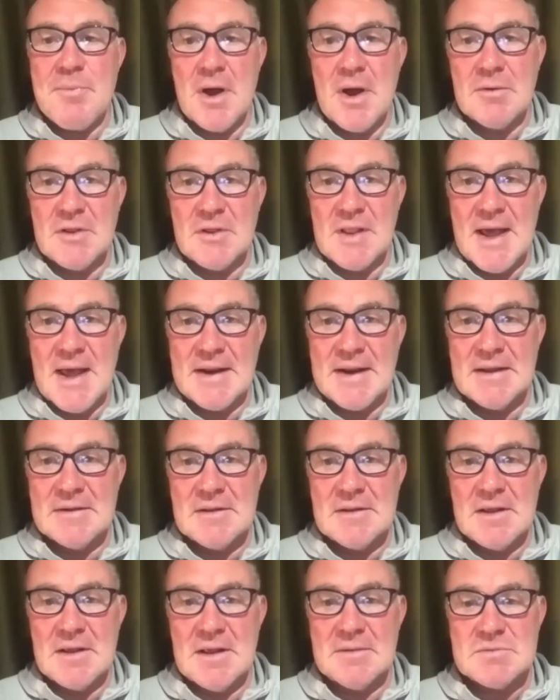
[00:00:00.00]
that I had
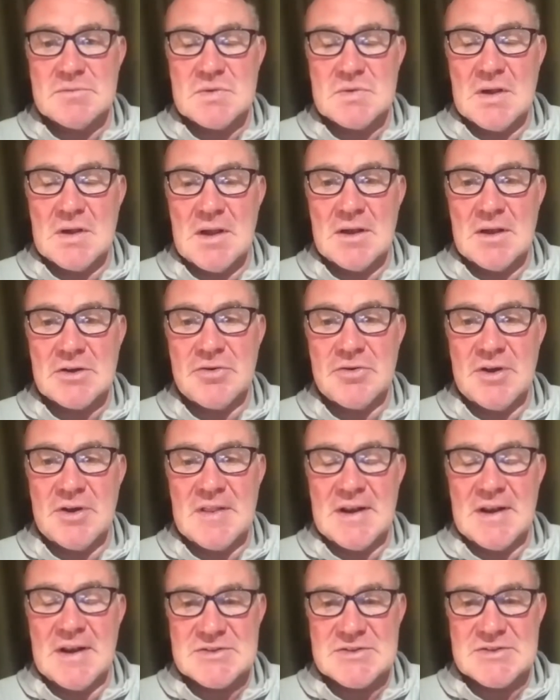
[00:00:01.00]
a career
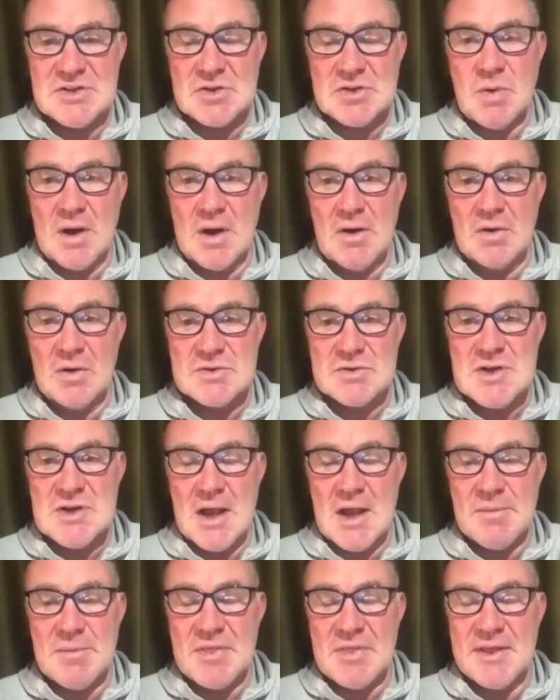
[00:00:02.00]
that lasted quite a long
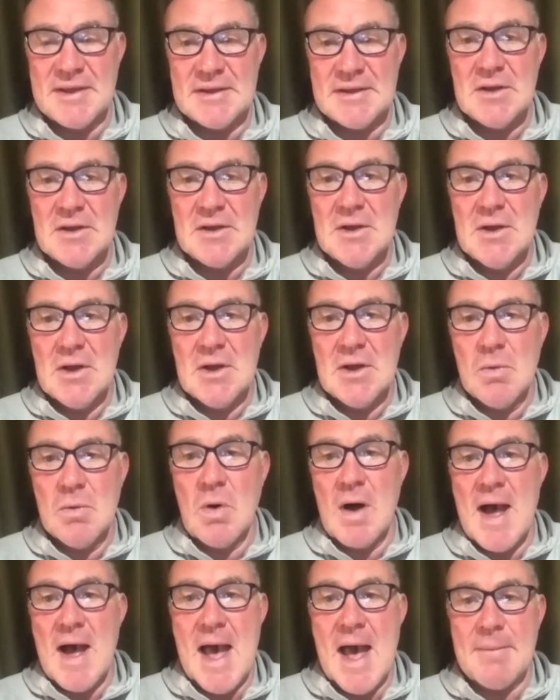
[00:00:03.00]
time. I think
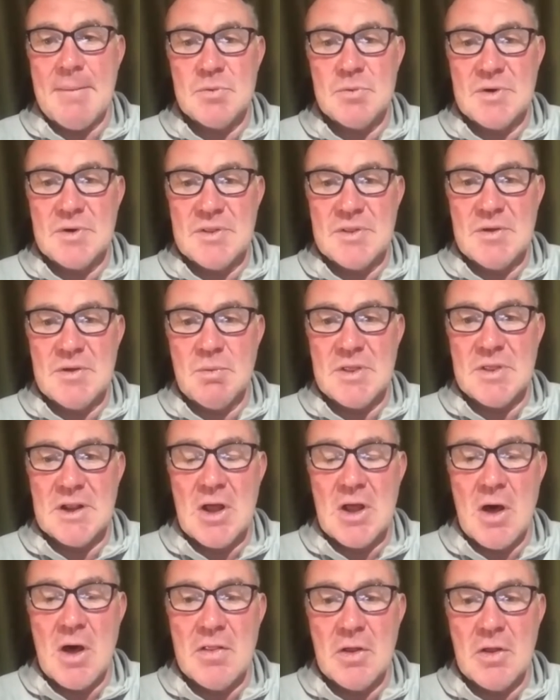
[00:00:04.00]
what happened with a
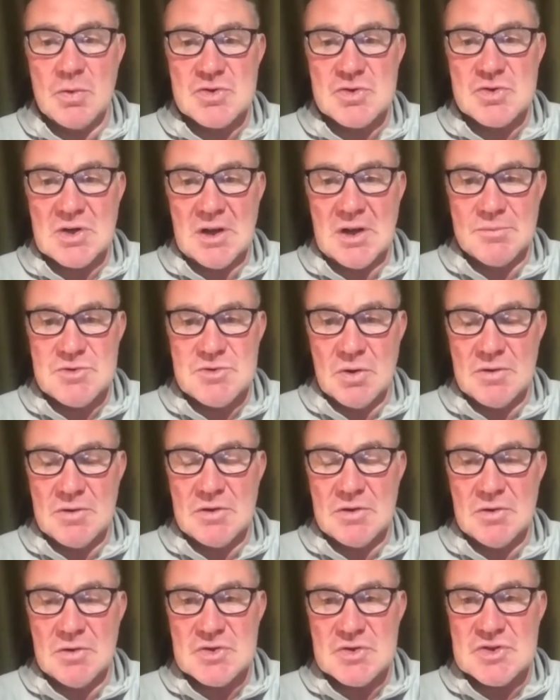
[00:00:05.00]
lot of those clubs, though,
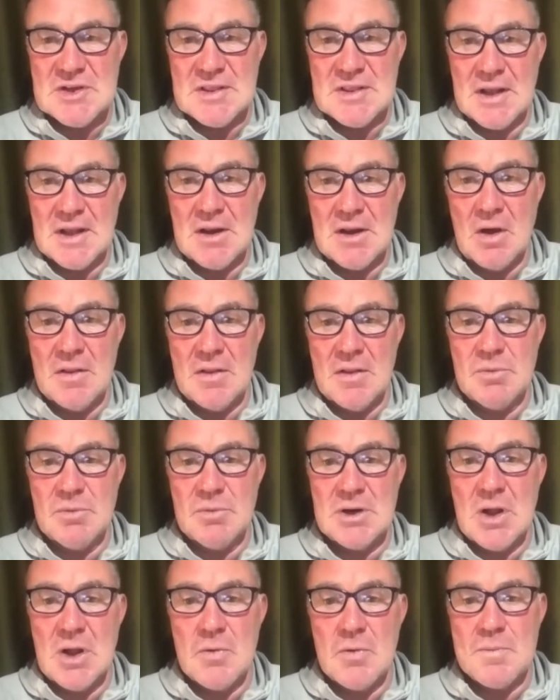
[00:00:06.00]
you'll see that a lot of them were
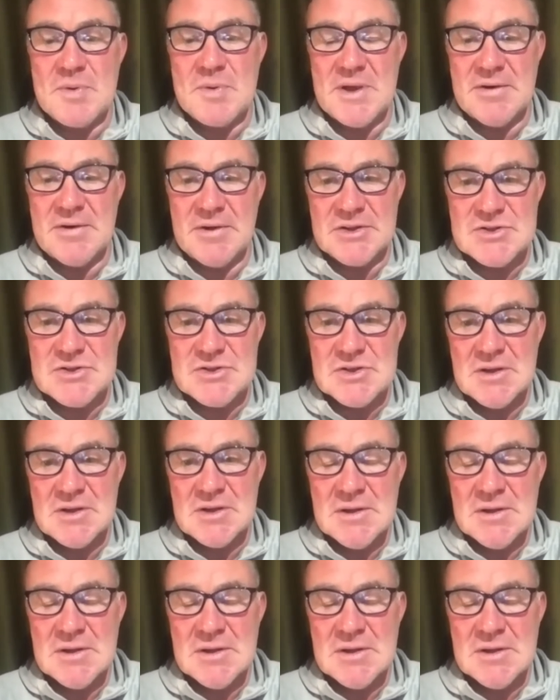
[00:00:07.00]
loan periods.